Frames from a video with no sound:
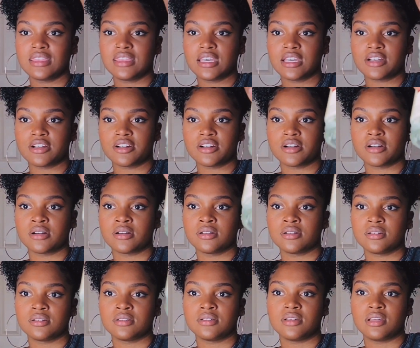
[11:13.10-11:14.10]
thicker.
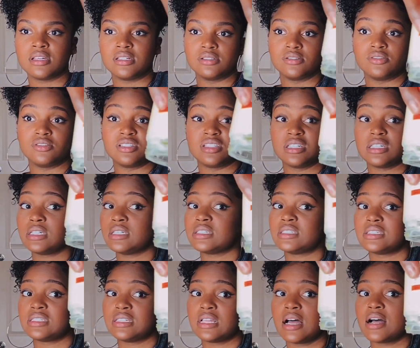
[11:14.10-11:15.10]
As you see,
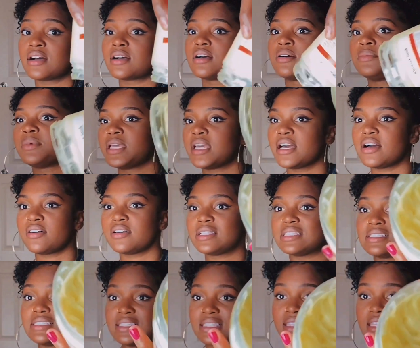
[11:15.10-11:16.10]
it's not coming out,
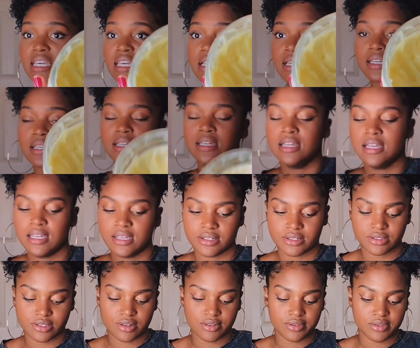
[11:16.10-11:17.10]
it's thick.
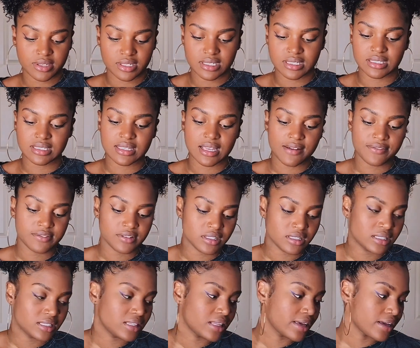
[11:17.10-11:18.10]
So this is
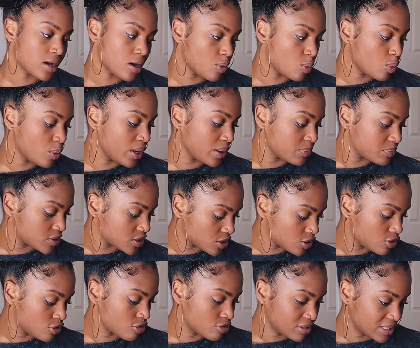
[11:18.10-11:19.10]
definitely like a
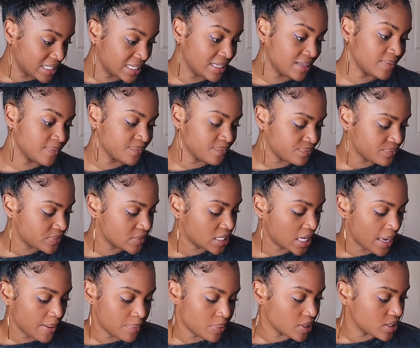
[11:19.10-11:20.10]
whipped cream
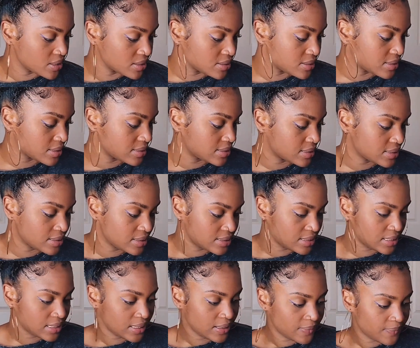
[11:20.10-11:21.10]
type of
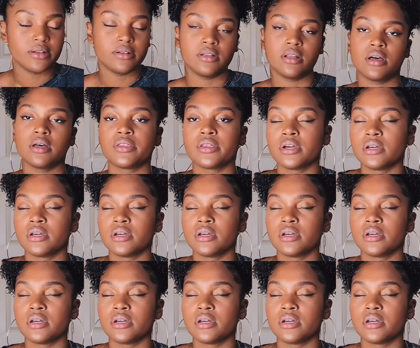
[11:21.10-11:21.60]
consistency. Another